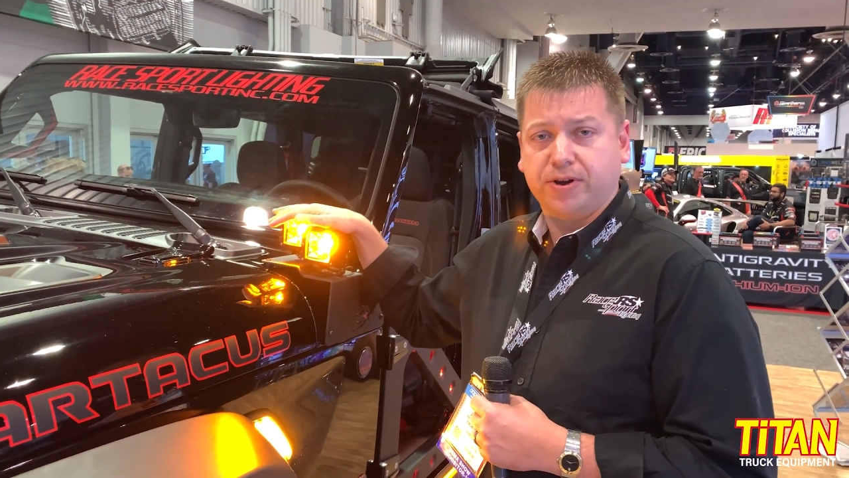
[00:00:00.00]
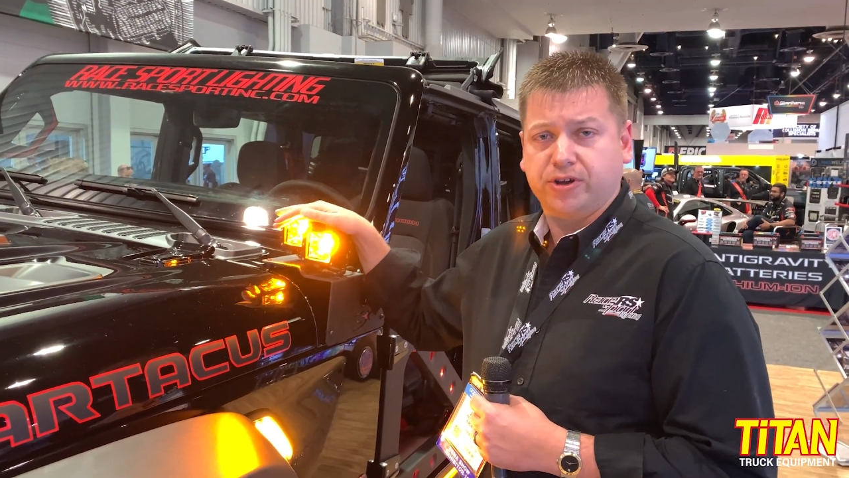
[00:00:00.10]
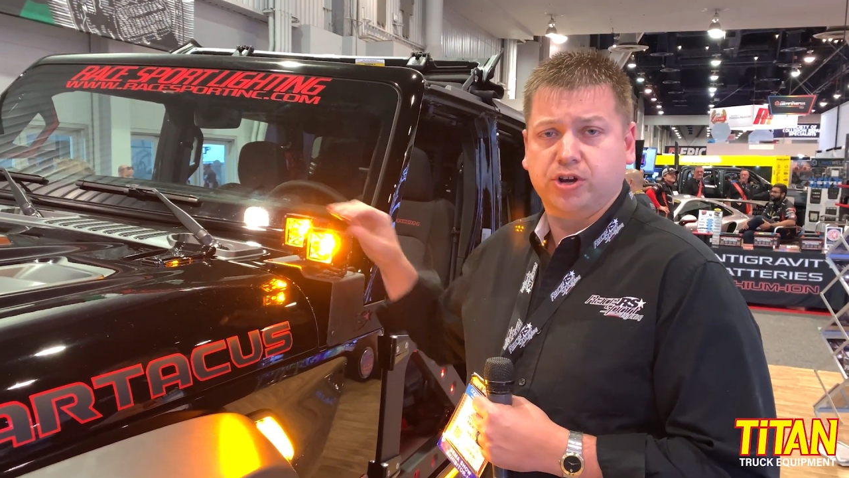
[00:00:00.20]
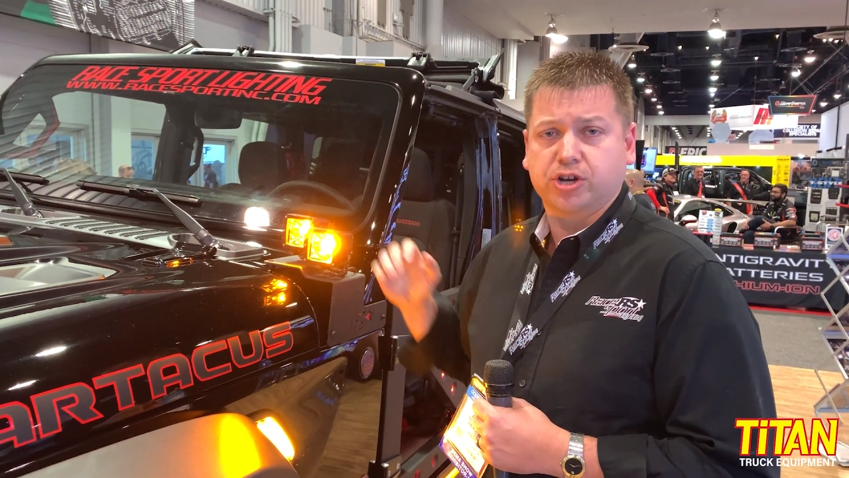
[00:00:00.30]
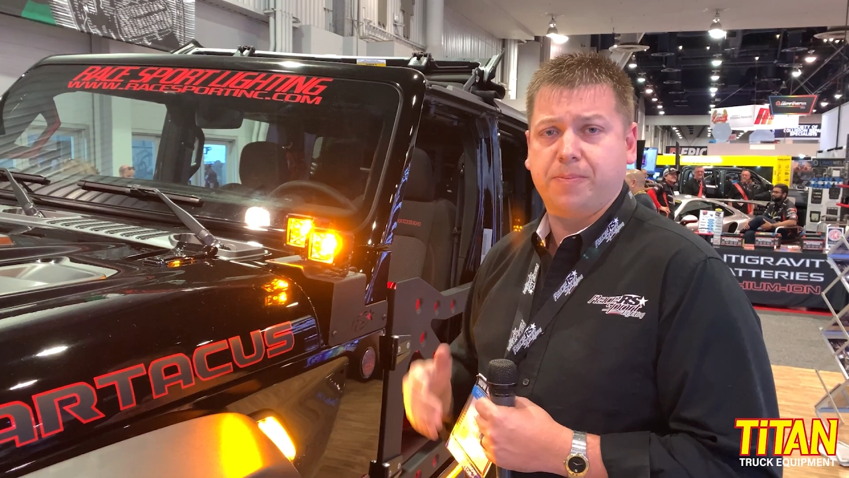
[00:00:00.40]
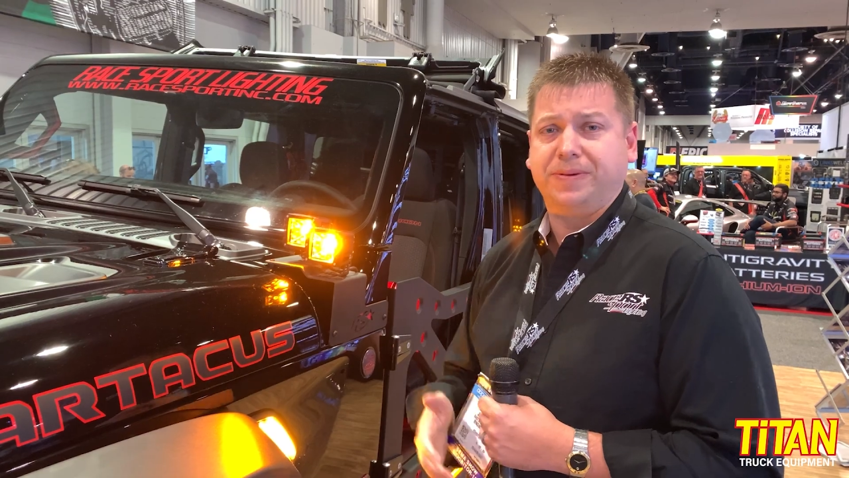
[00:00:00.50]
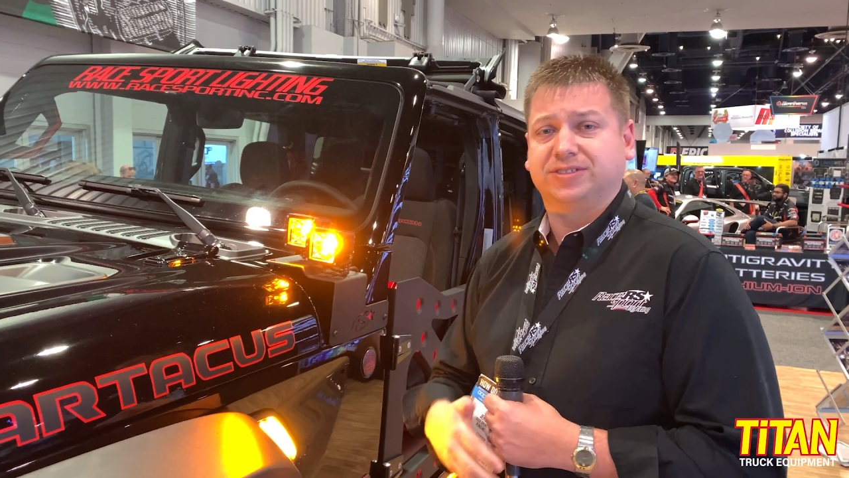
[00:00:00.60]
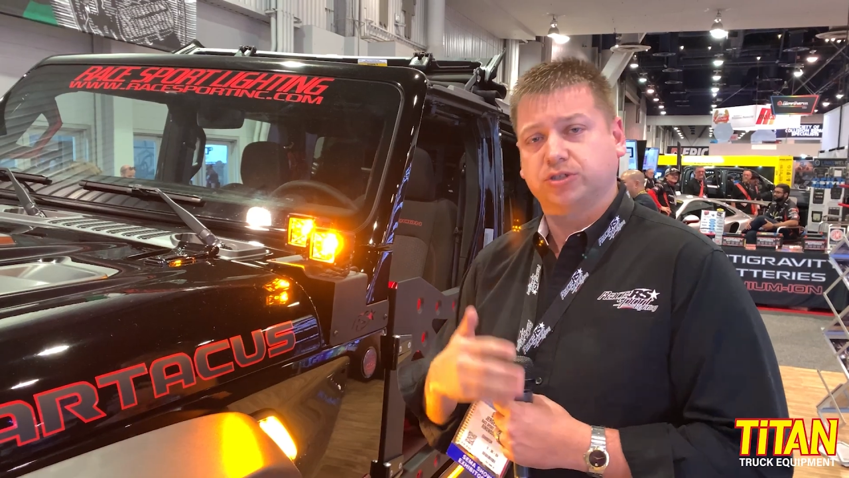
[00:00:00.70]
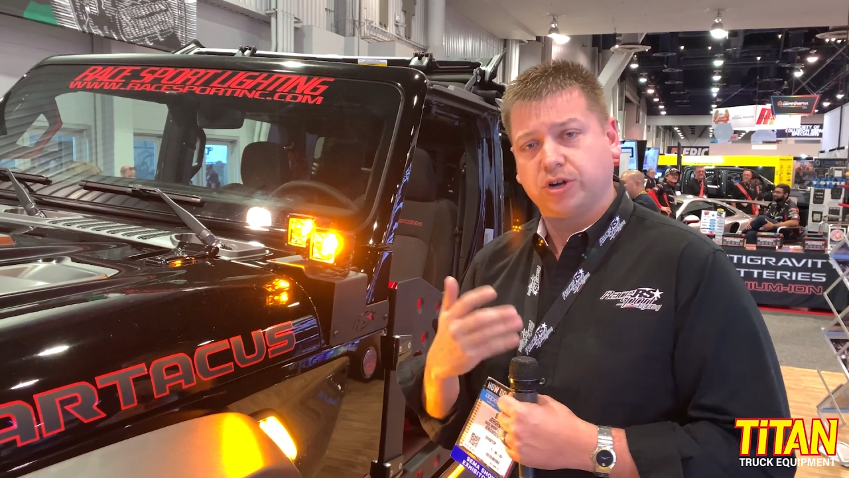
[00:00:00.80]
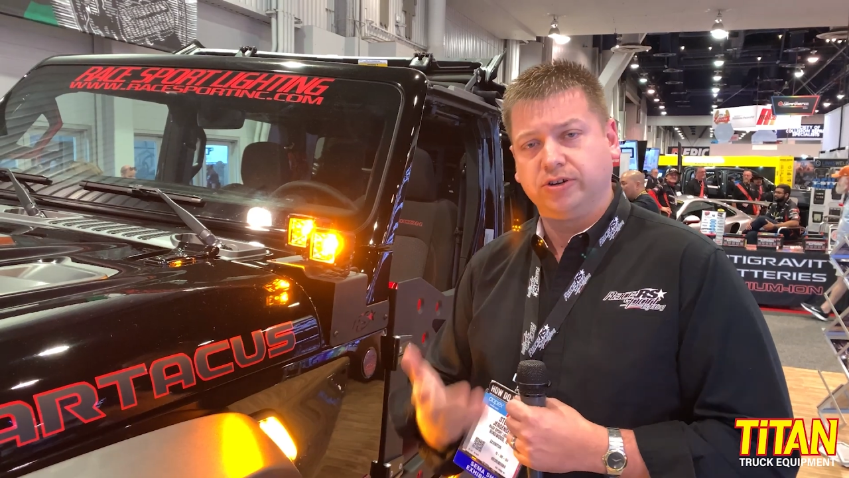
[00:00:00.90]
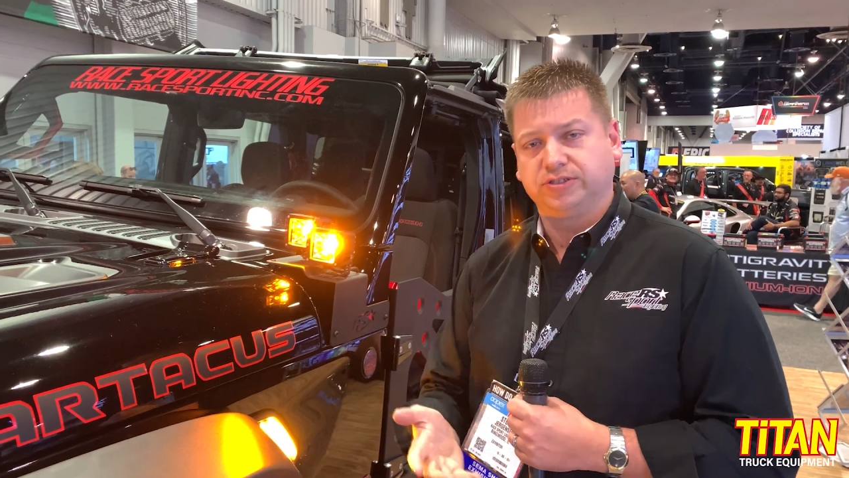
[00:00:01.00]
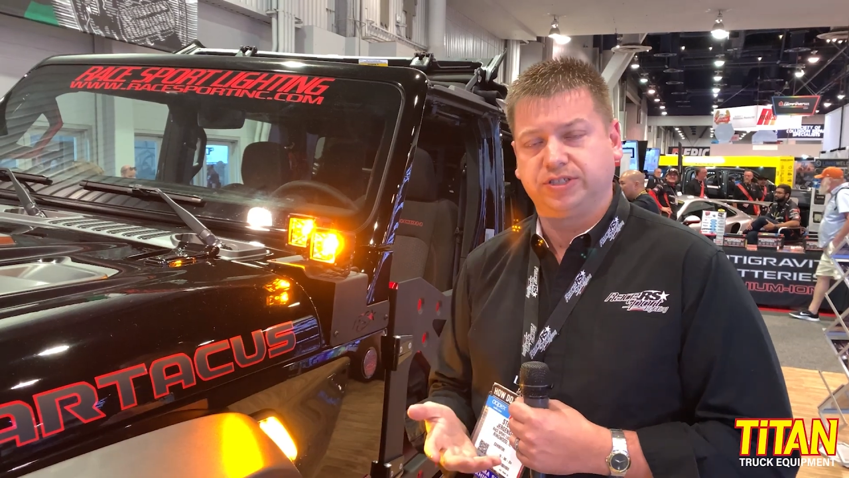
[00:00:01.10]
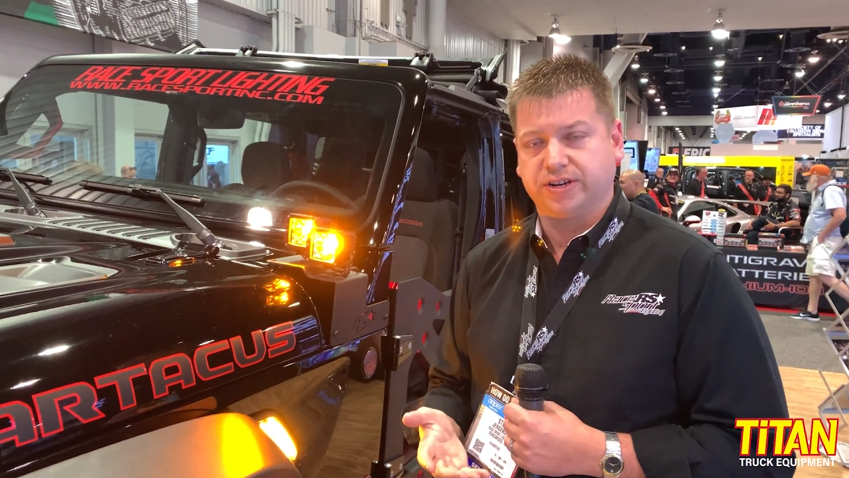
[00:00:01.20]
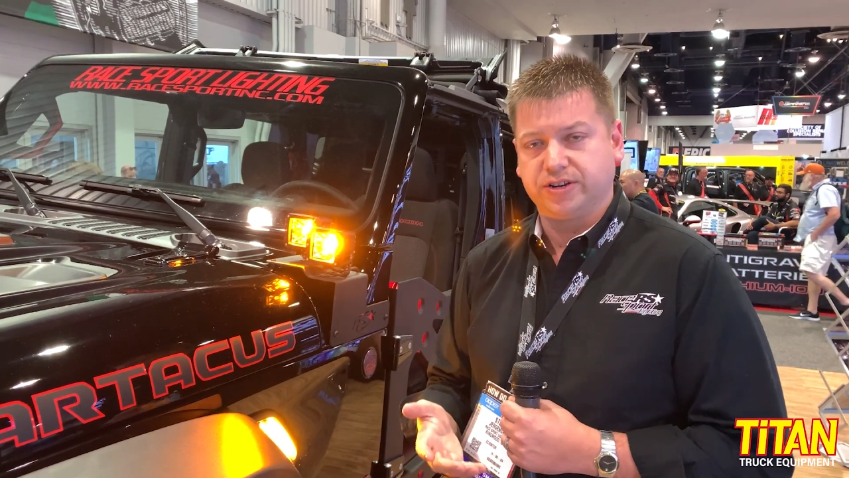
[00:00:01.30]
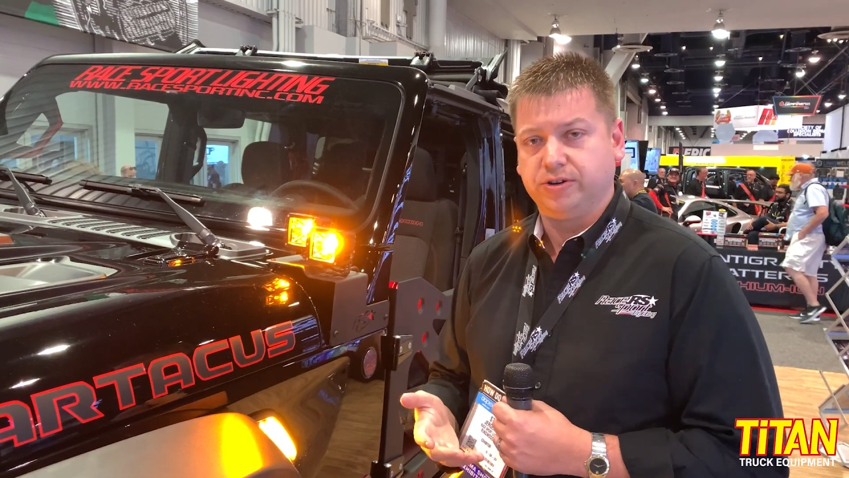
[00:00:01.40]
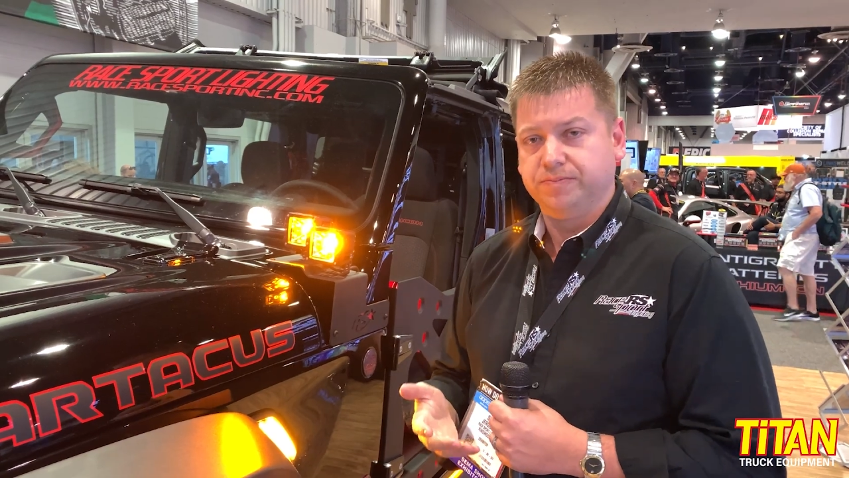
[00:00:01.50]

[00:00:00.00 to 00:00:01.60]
you can hook up as a turn signal.